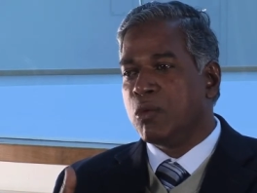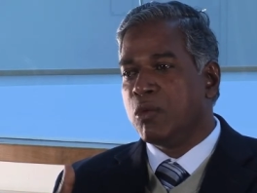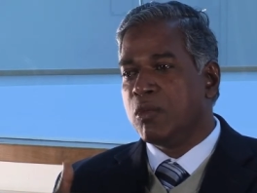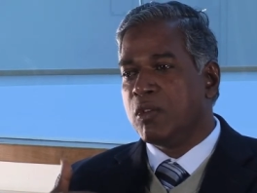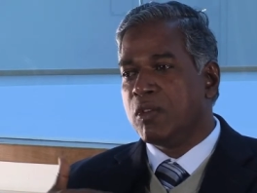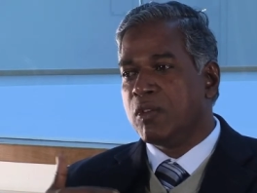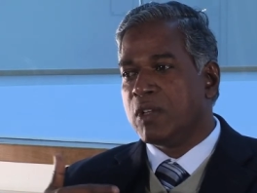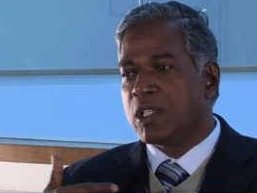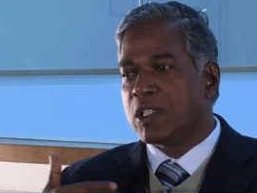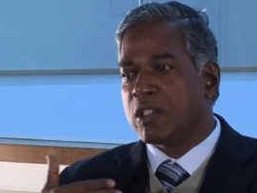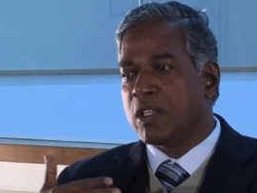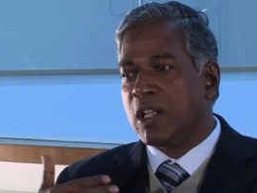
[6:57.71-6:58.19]
he,
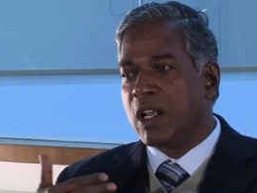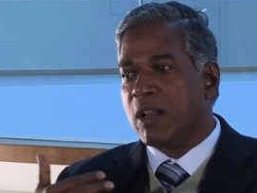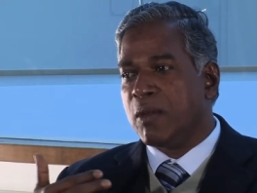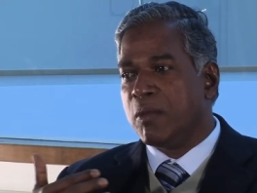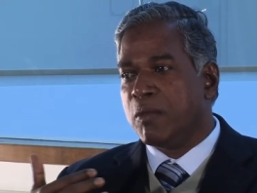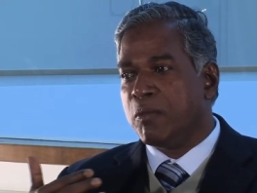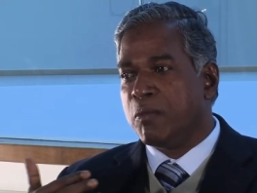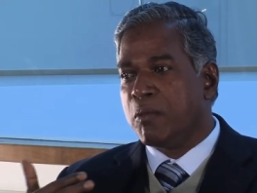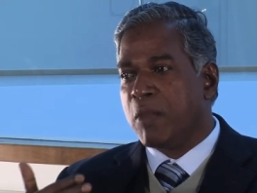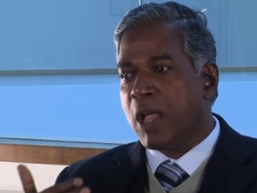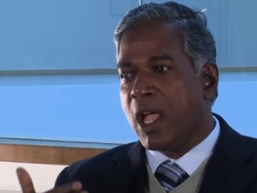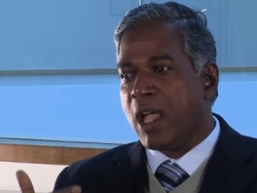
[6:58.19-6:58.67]
was a
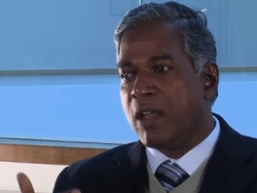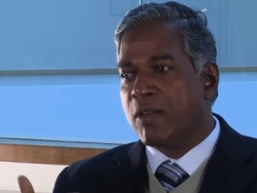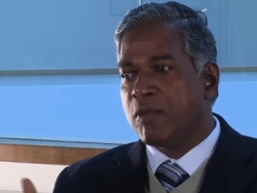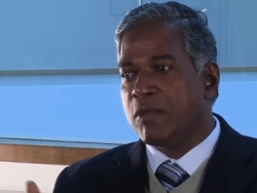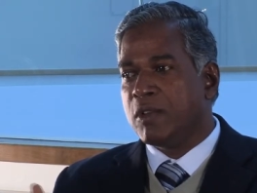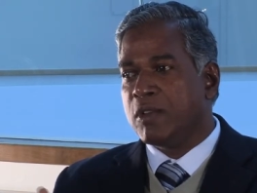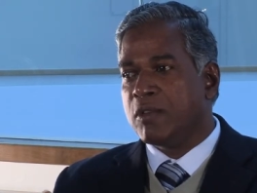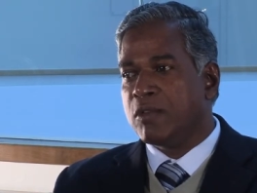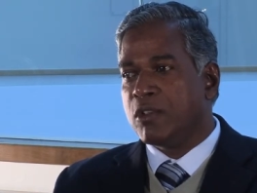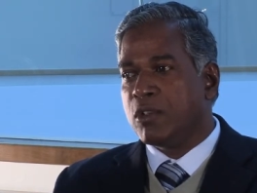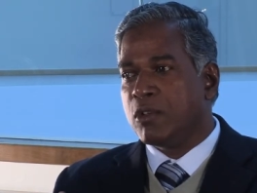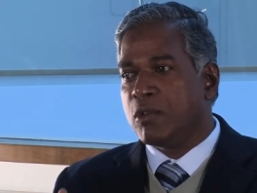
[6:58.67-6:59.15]
man
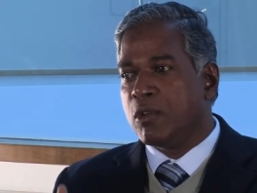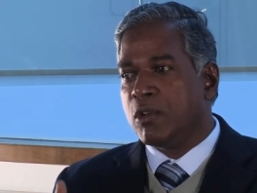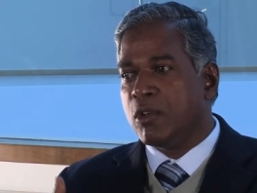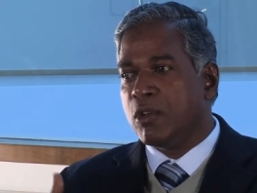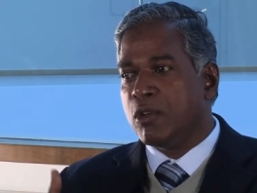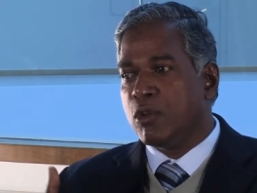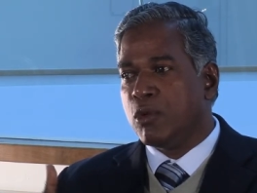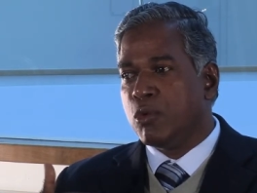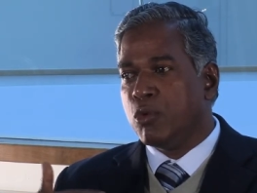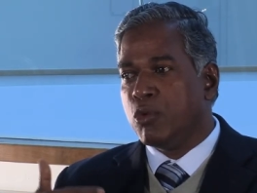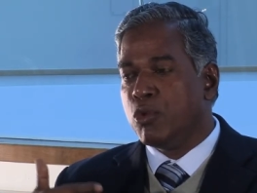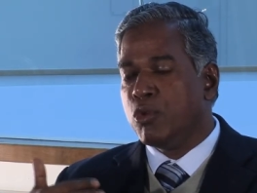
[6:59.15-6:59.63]
with,
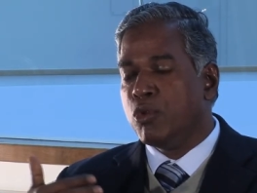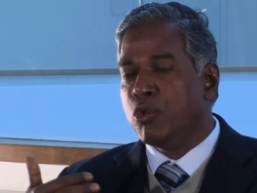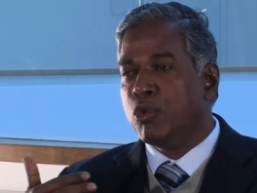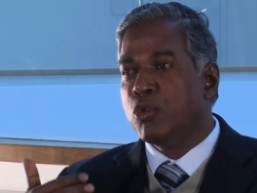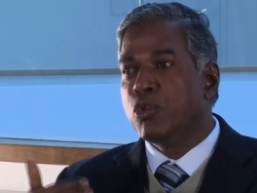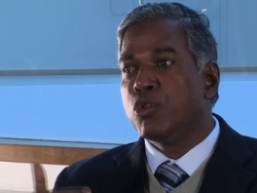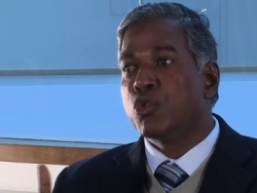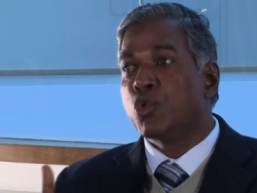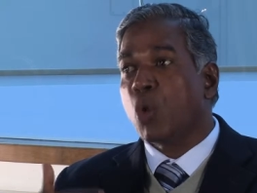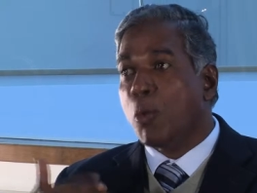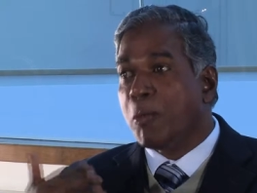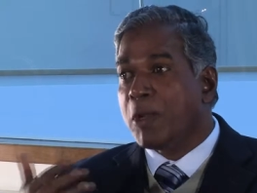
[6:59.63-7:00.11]
uh, who
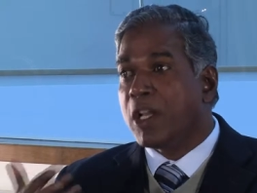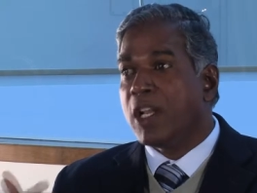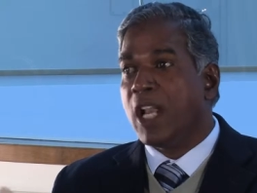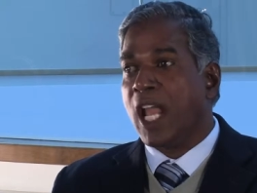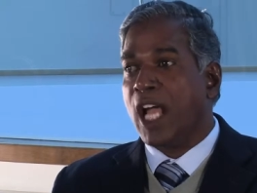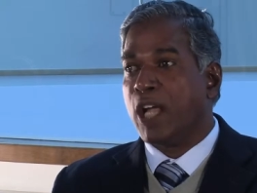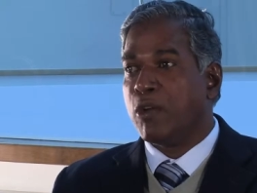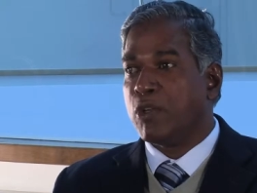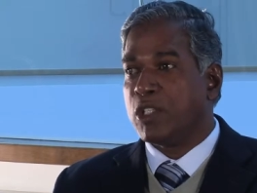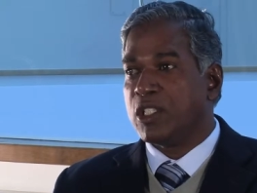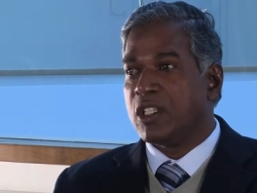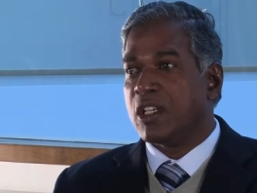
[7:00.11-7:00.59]
knew so many
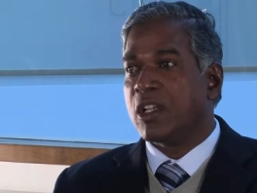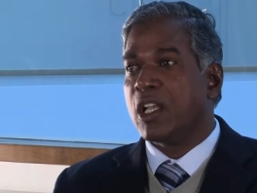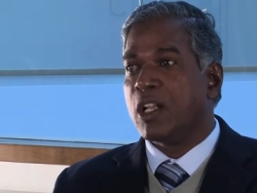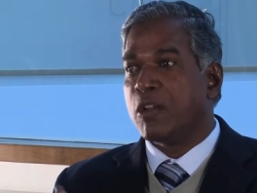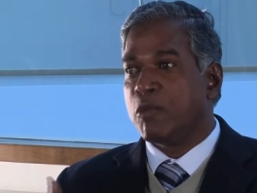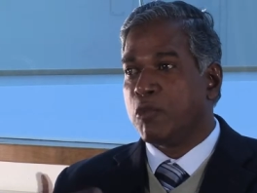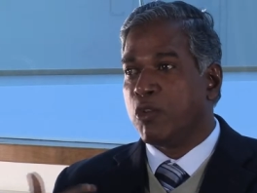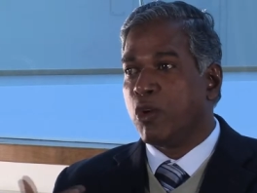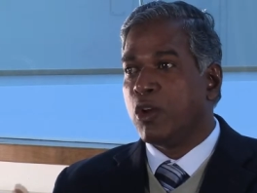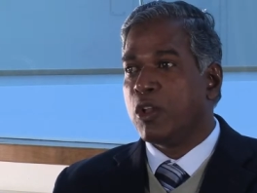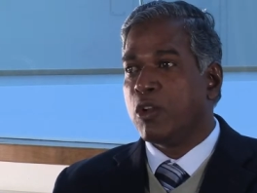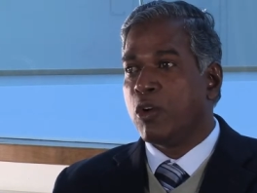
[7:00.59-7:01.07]
languages, kind
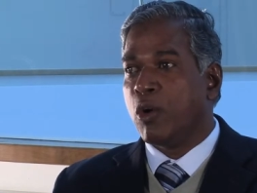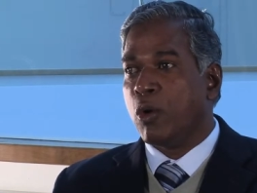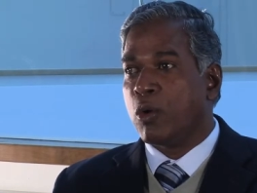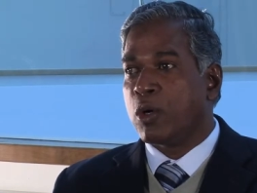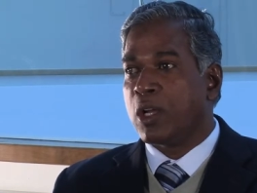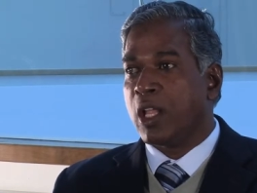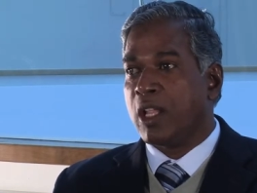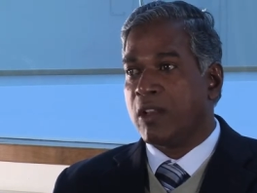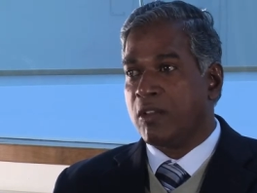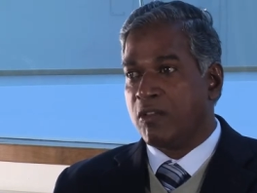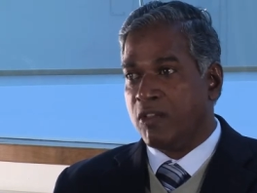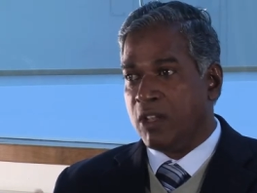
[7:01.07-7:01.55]
of
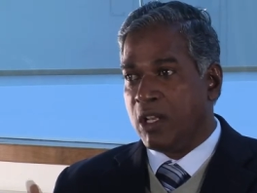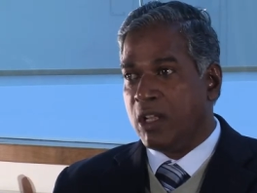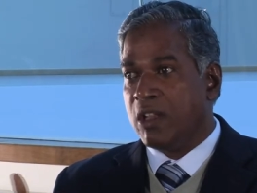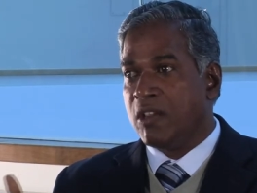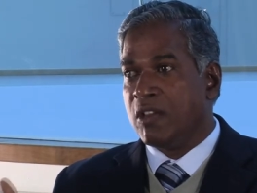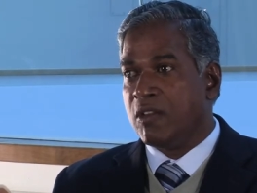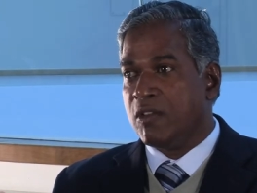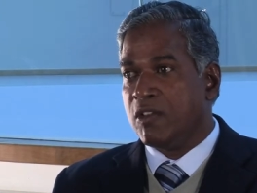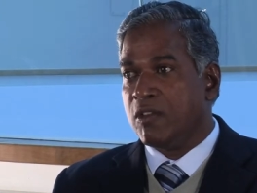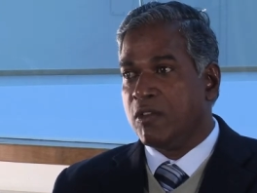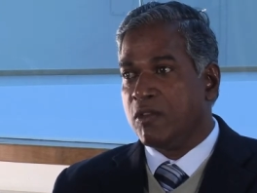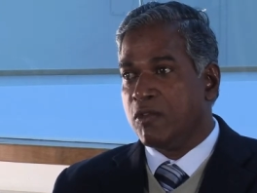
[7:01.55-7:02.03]
polyglot, and
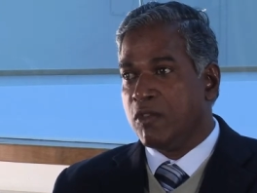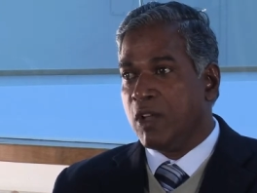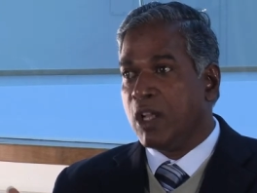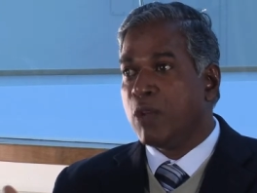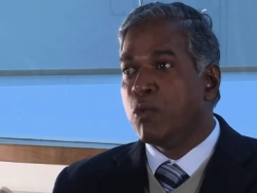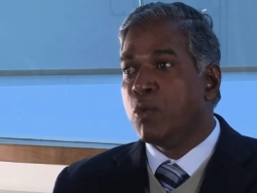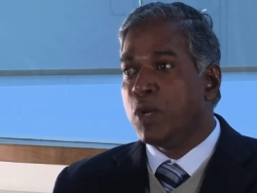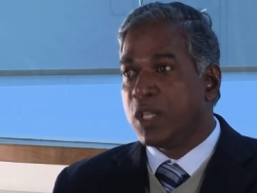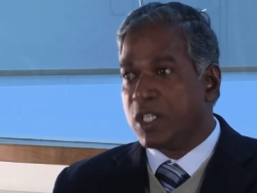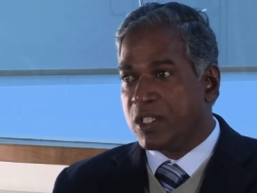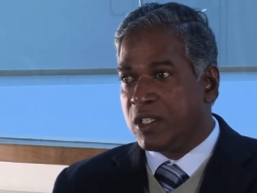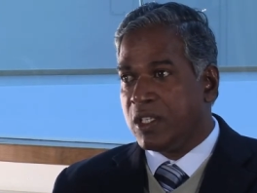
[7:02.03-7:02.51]
very
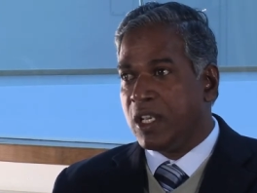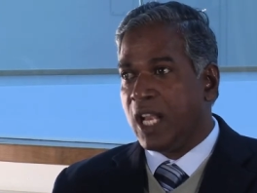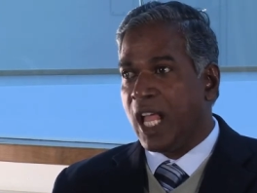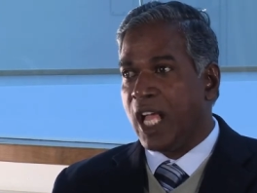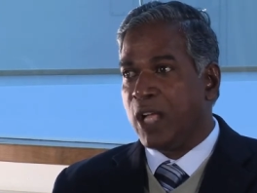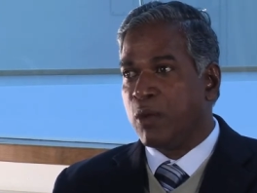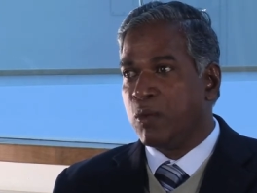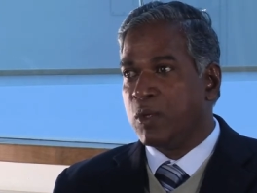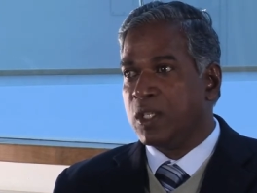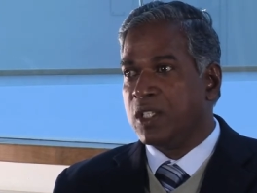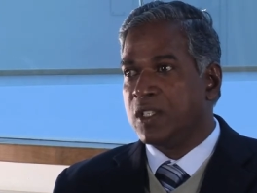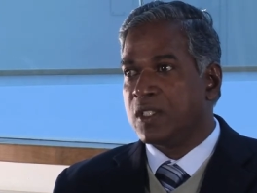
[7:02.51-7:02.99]
well versed in
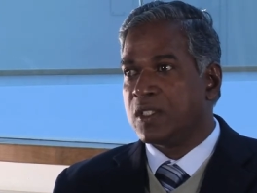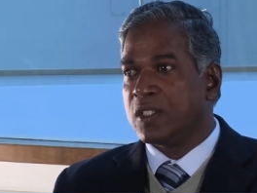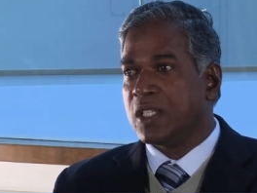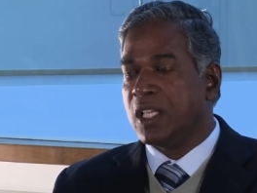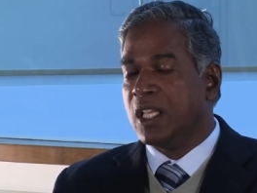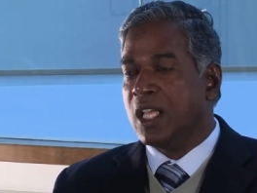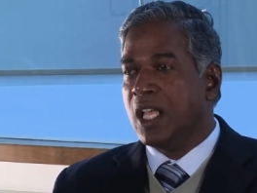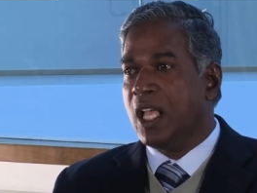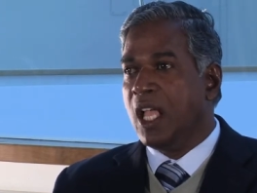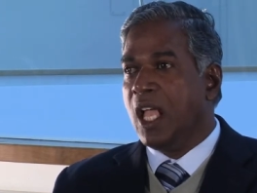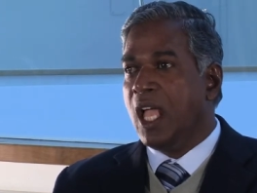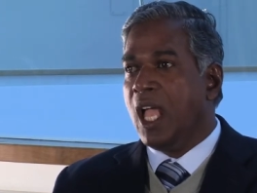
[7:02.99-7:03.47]
languages.
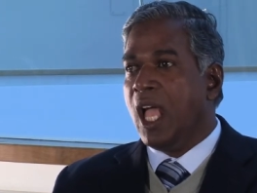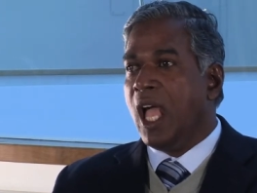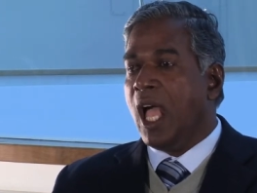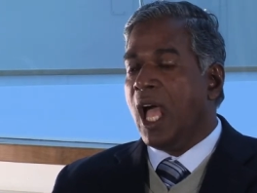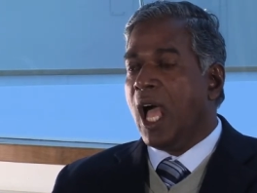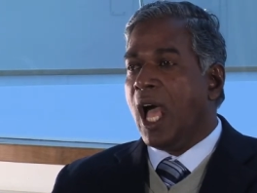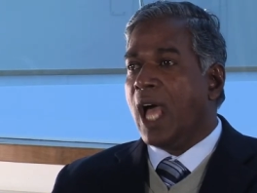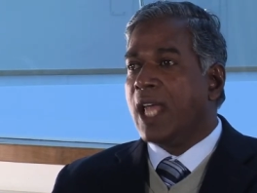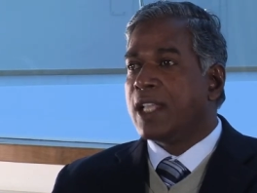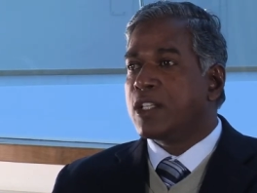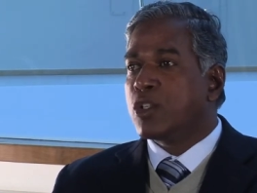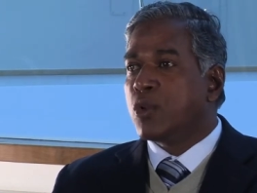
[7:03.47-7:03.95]

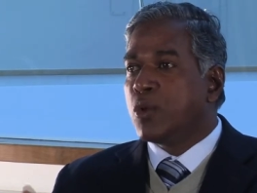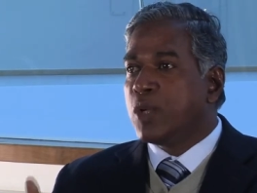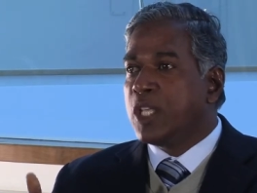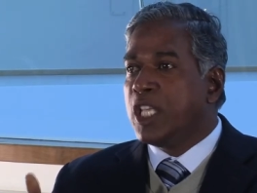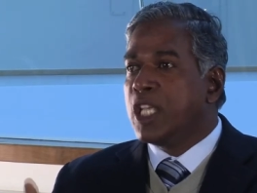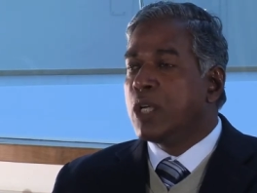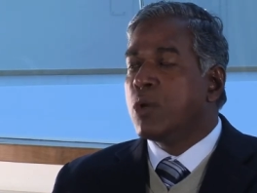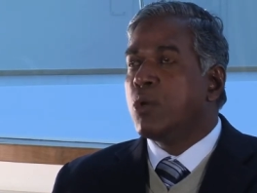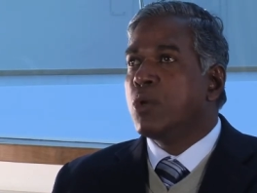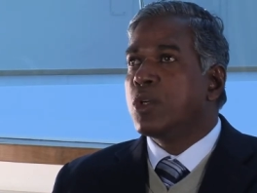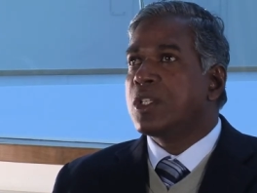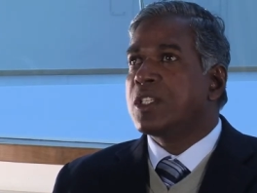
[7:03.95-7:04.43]
And so
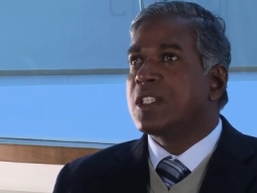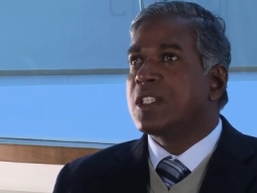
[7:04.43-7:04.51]
he could